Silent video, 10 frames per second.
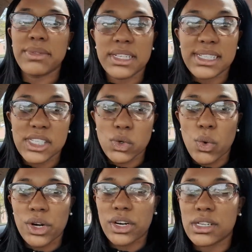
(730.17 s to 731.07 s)

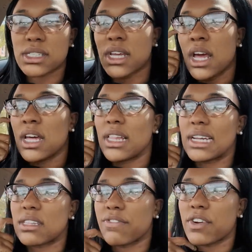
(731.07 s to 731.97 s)
disorders.
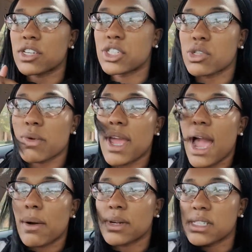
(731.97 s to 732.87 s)
Like the first 3
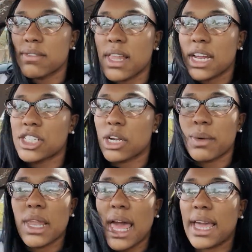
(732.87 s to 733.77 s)
hours of lecture
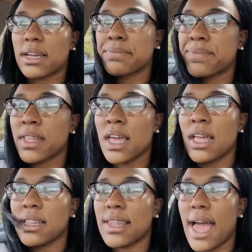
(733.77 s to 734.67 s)
were like
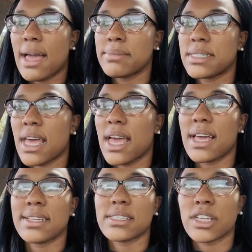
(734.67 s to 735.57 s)
lab
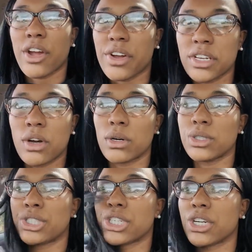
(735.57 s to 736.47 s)
tests, urine
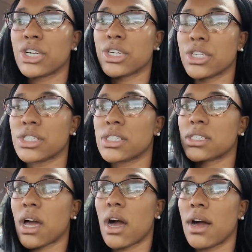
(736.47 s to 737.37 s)
cultures,
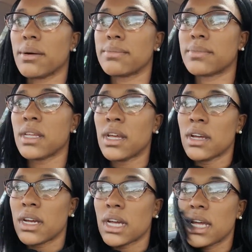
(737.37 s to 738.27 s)

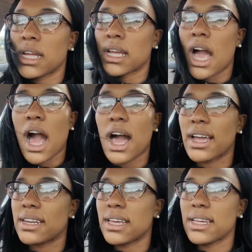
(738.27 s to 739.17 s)

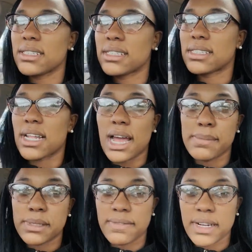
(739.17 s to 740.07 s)
incontinence,
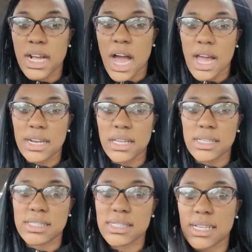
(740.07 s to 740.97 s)
types of
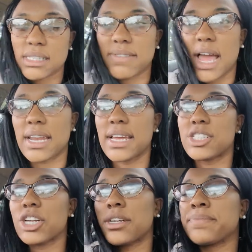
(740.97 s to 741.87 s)
incontinence, things of that
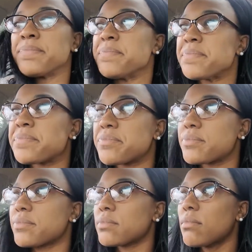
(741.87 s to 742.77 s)
nature.
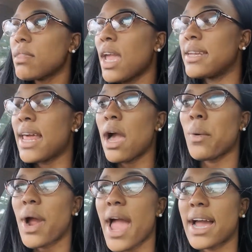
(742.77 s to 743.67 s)
Now
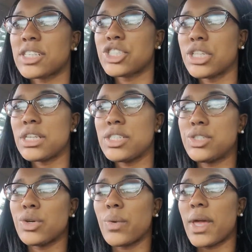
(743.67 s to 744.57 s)
we're actually
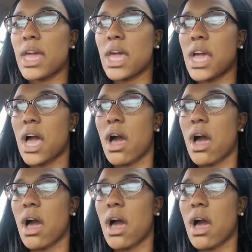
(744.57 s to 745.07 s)
doing